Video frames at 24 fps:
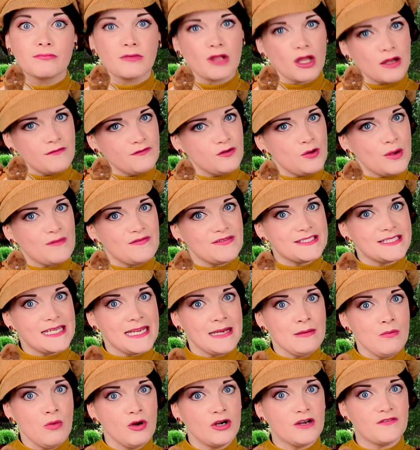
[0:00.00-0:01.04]
Have you ever
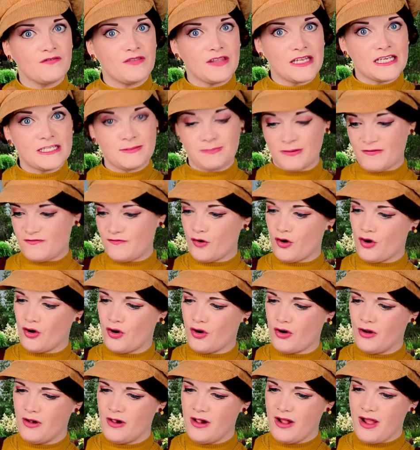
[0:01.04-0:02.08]
seen one of these
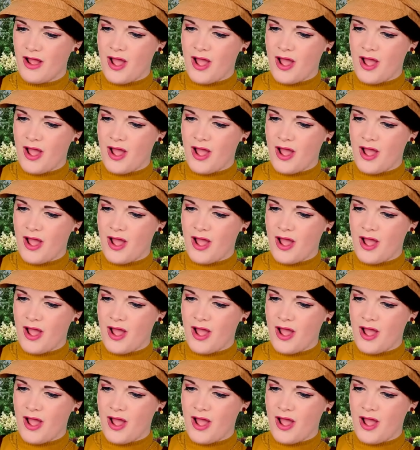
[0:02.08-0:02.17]
before?